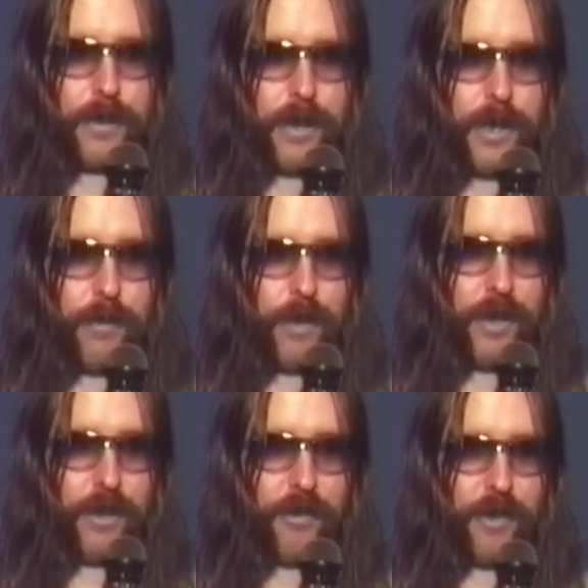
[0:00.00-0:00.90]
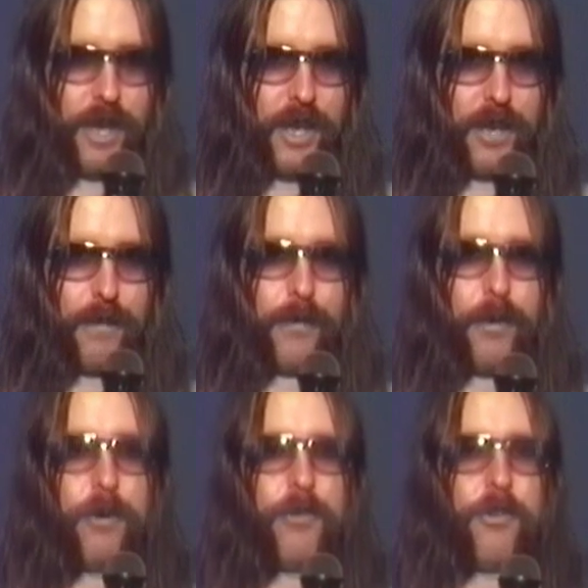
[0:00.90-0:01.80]
Anyways,
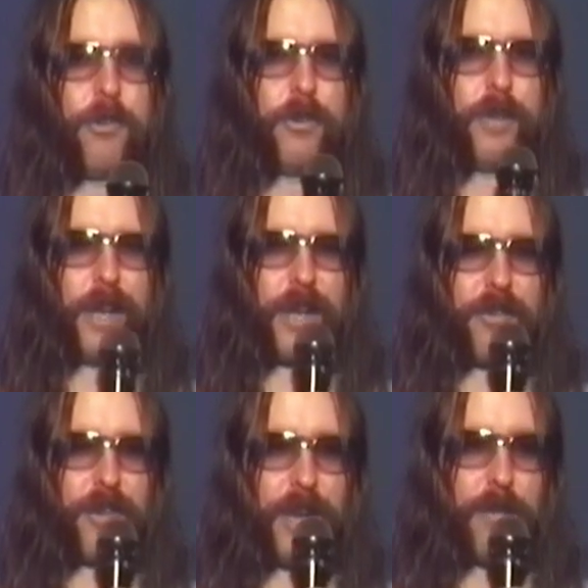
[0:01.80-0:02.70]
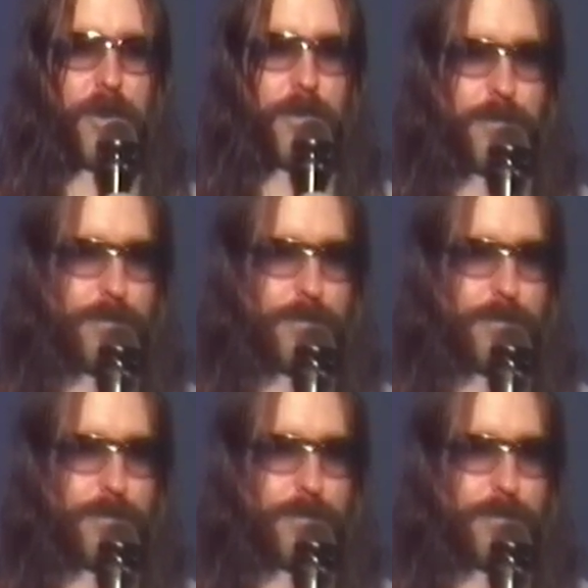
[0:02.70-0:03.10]
on to the next camera.